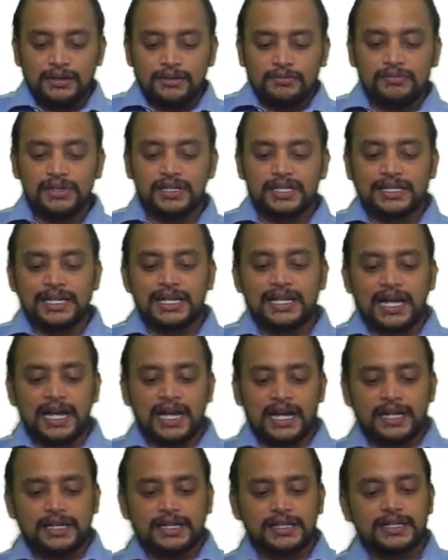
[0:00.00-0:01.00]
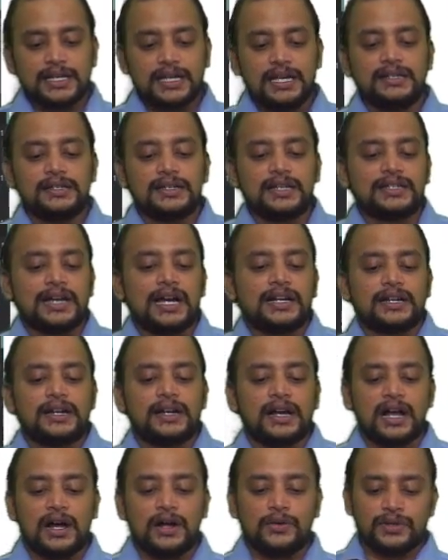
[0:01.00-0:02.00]
Mr. X is a chartered
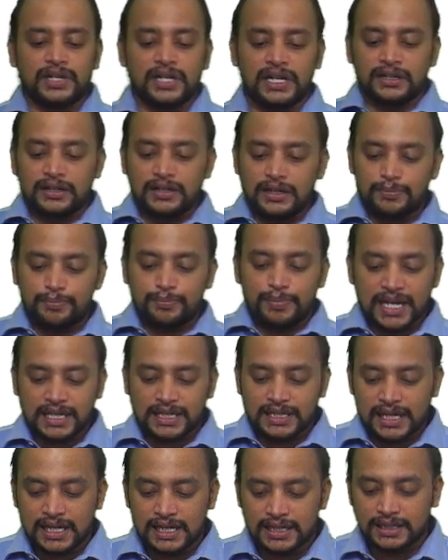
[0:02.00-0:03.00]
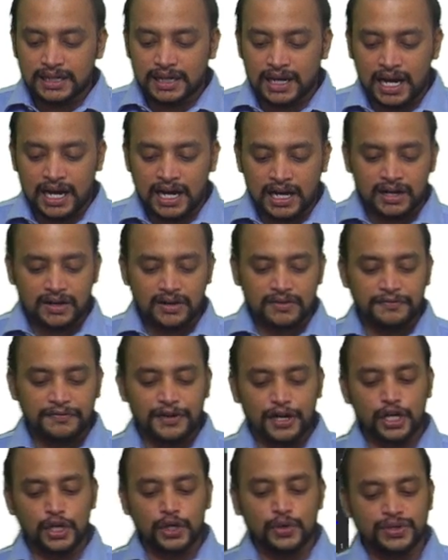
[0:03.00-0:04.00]
accountant, purchased car
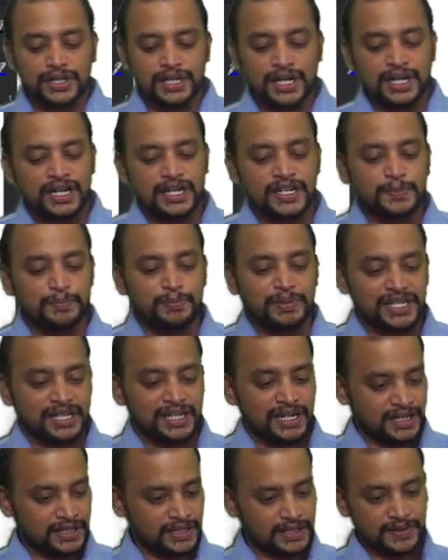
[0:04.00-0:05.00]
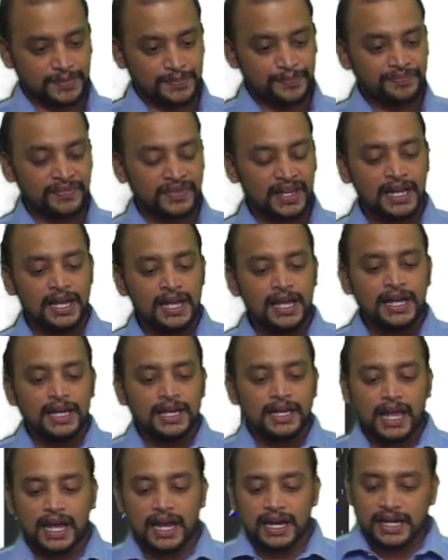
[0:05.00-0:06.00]
for use in his business.
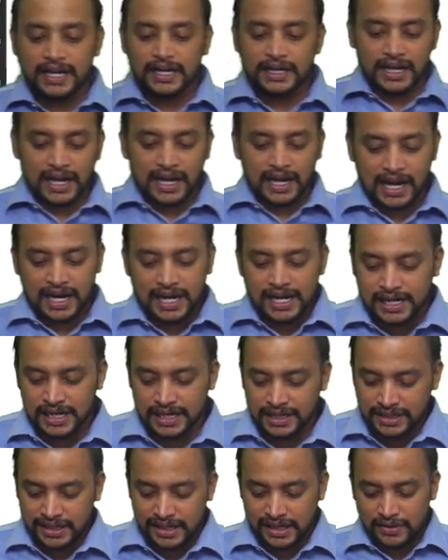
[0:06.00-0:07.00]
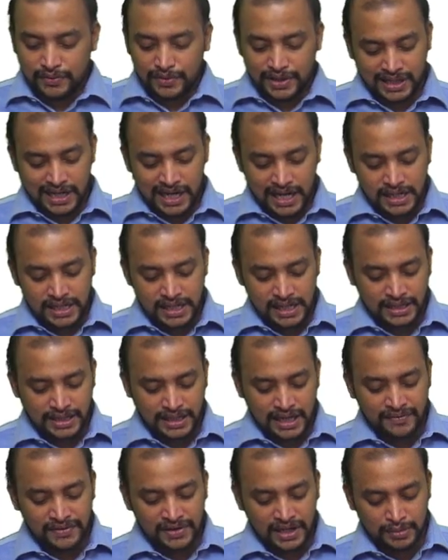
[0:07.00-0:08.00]
Can he take ITC? Whether
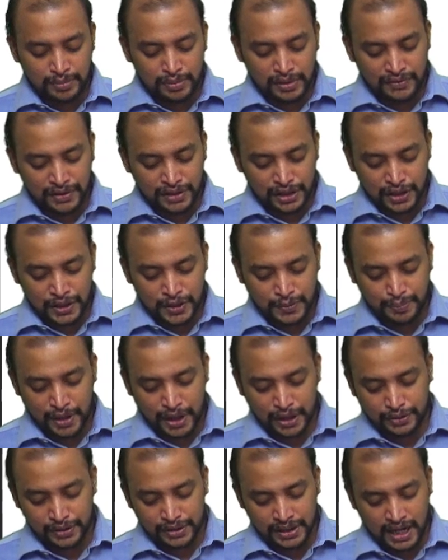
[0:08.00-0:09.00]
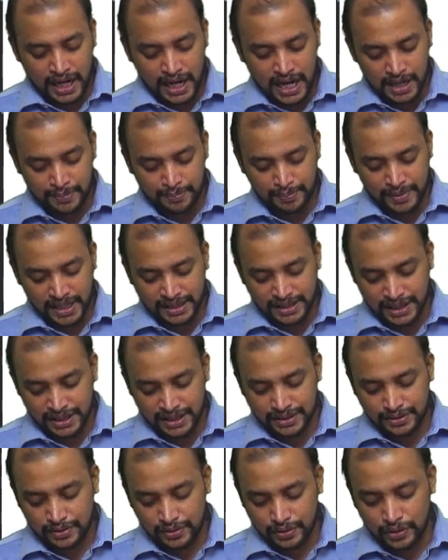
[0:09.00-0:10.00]
ITC available with respect to the car
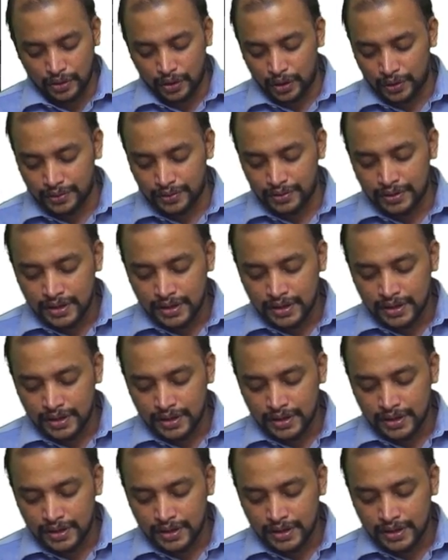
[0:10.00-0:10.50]
purchase? No.